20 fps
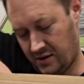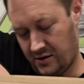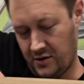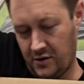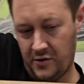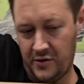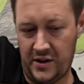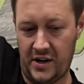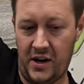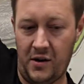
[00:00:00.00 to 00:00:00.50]
I
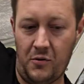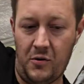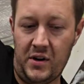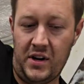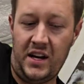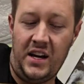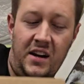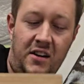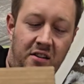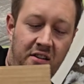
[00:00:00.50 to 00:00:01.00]
don't know that I
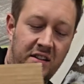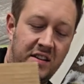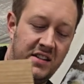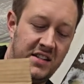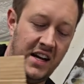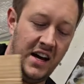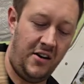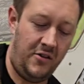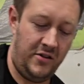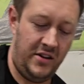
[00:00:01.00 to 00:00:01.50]
want to get all
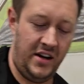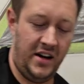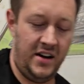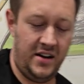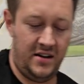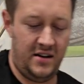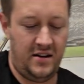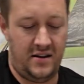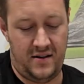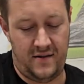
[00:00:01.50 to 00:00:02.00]
this out
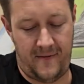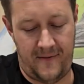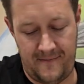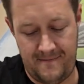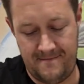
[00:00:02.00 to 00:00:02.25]
yet.